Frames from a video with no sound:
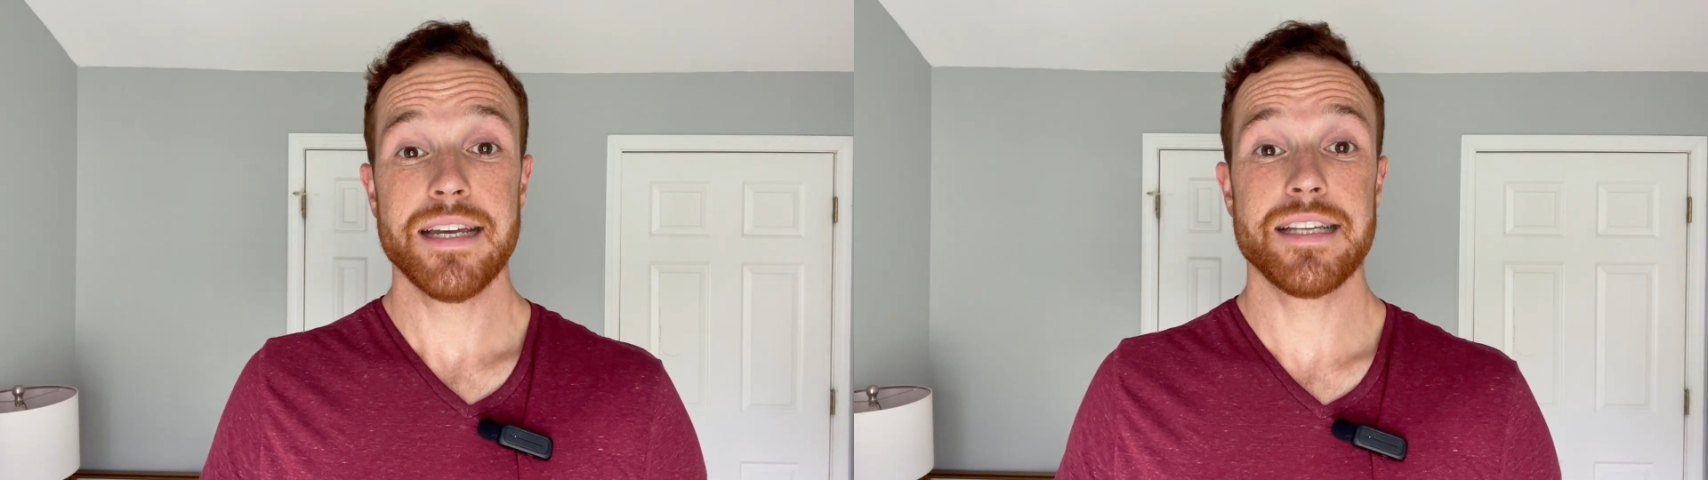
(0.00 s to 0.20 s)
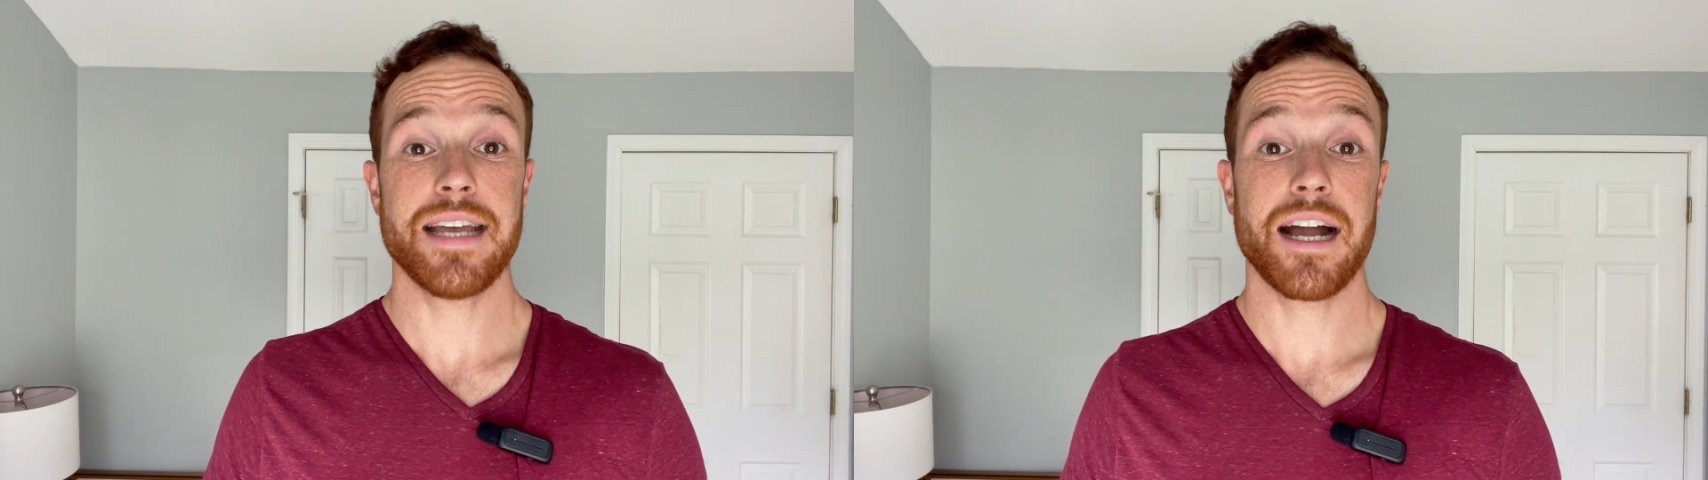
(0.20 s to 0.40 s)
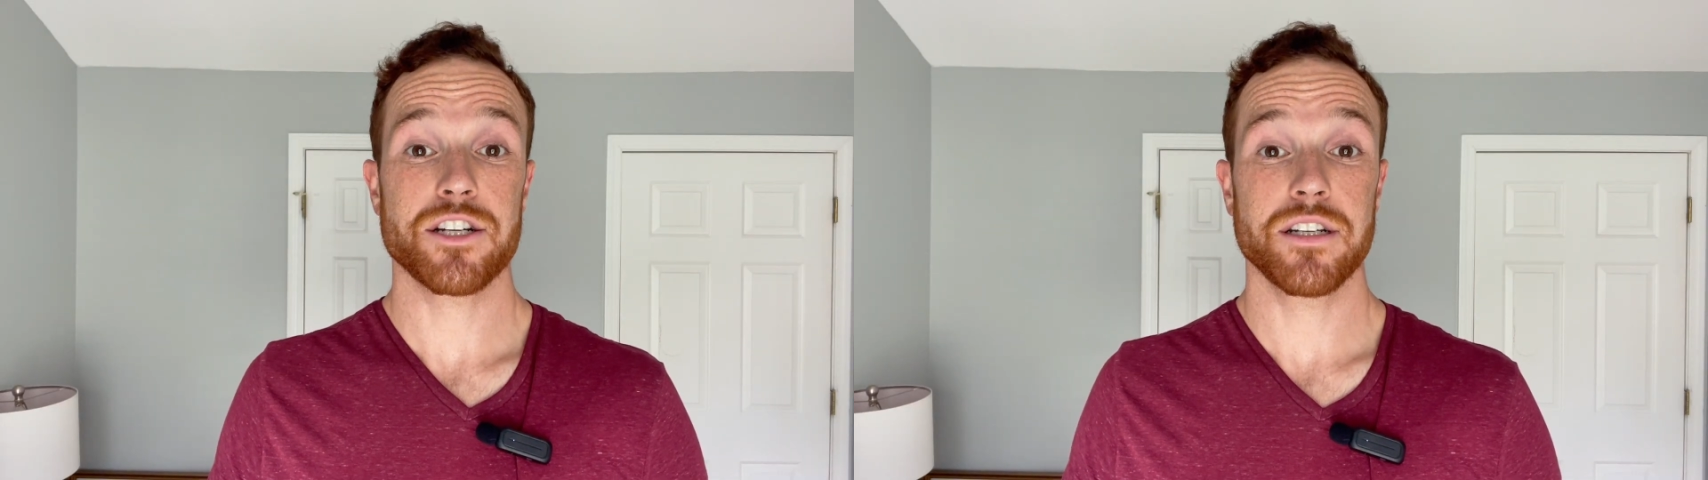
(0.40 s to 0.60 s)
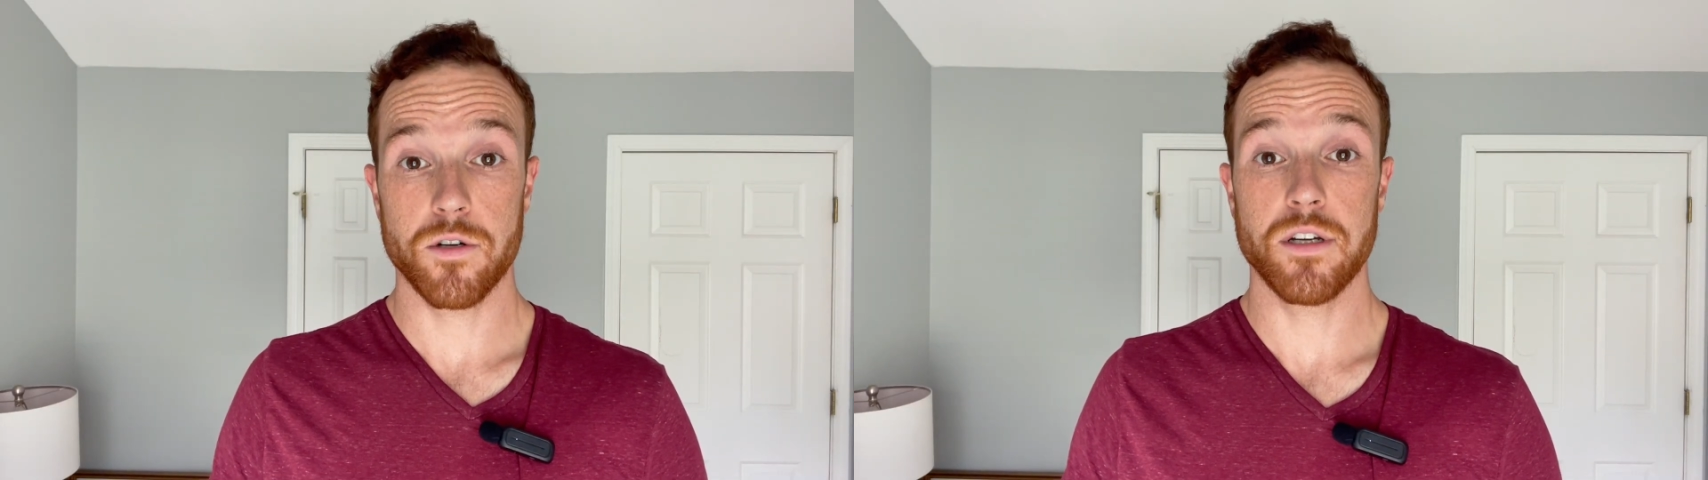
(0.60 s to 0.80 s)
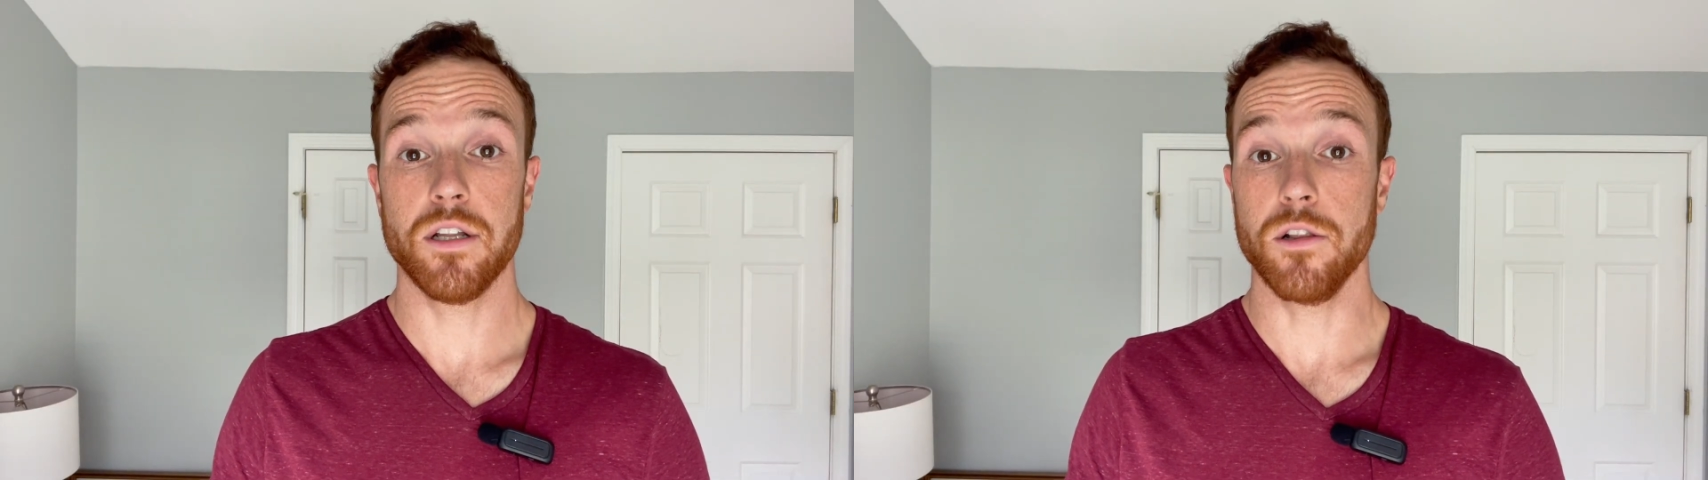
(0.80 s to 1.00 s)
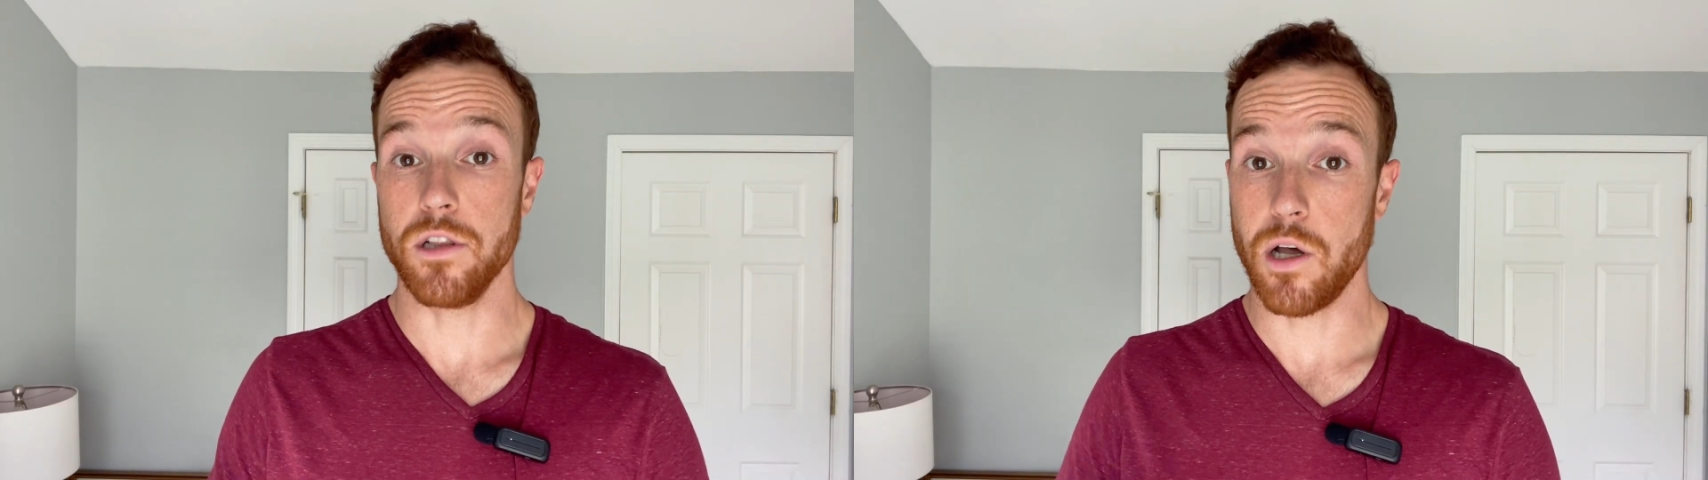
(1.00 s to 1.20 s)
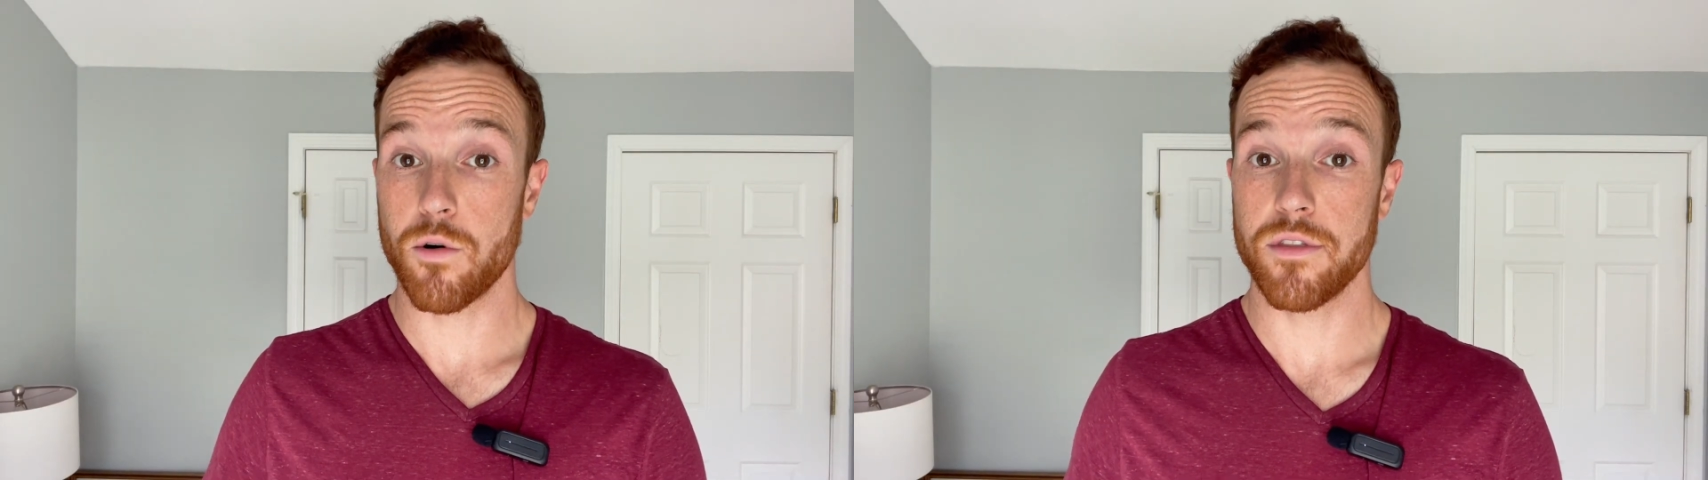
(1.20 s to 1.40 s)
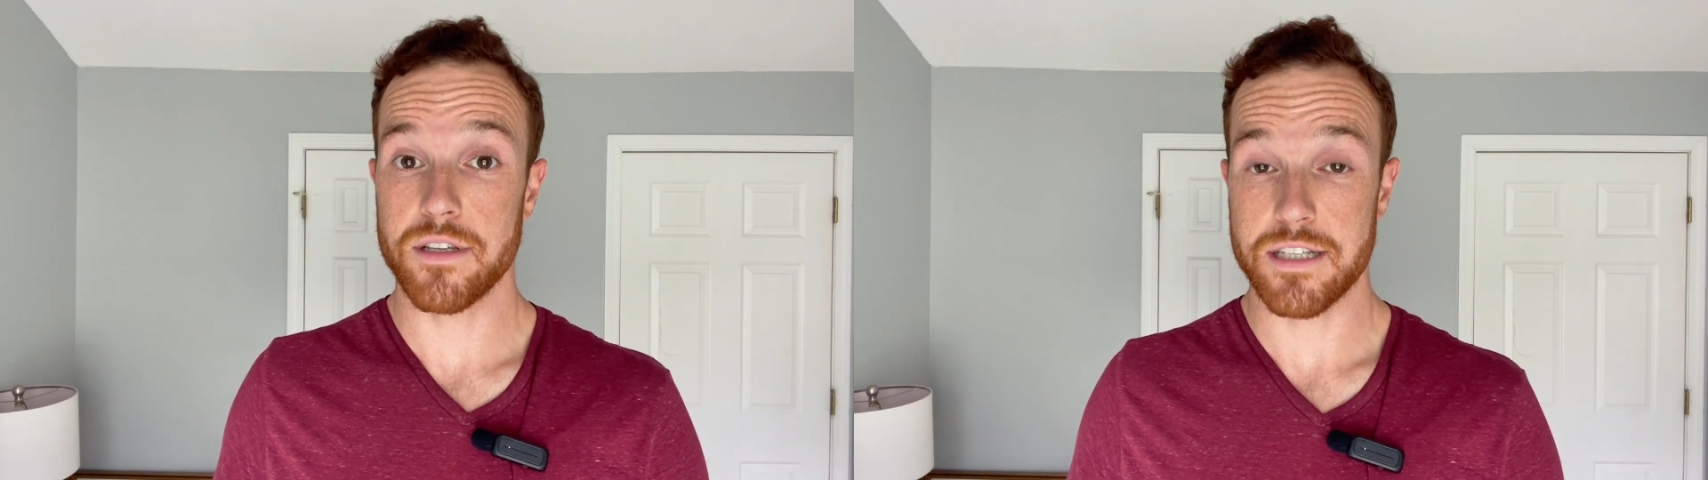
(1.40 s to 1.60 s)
is actually could lower the